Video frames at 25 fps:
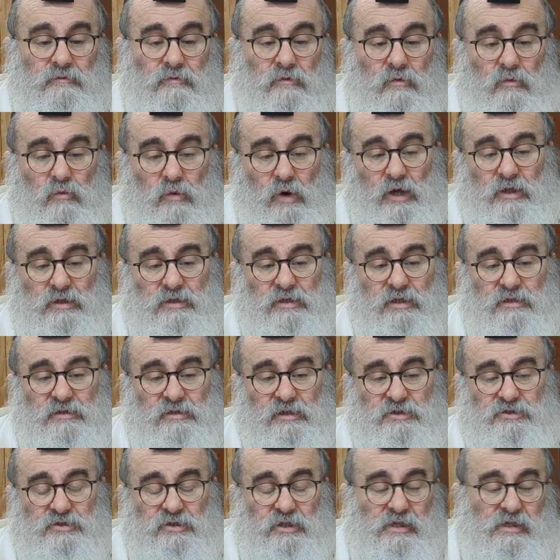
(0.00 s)
One
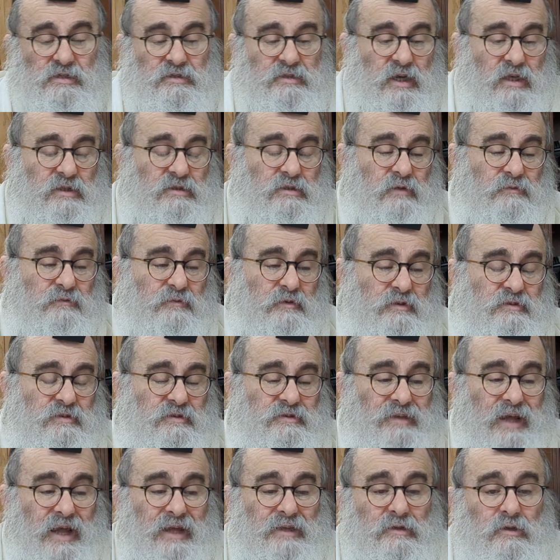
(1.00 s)
condition is as if it's
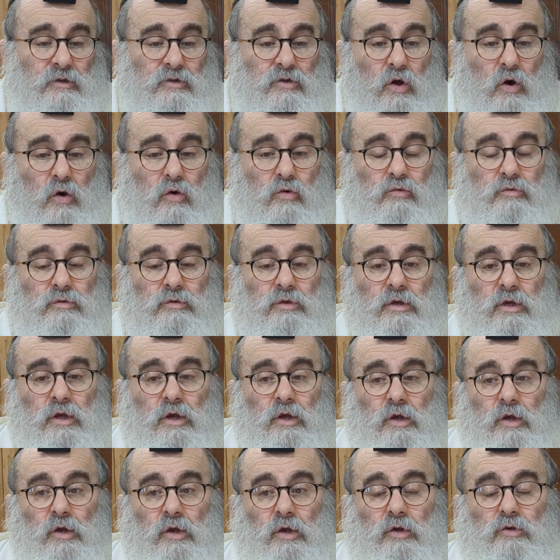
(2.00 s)
not known
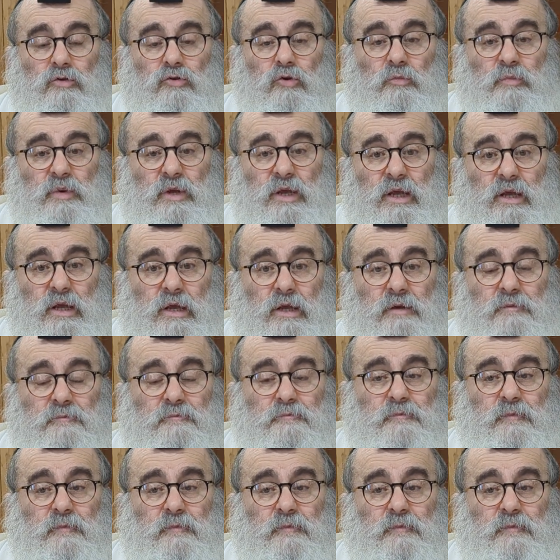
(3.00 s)
to be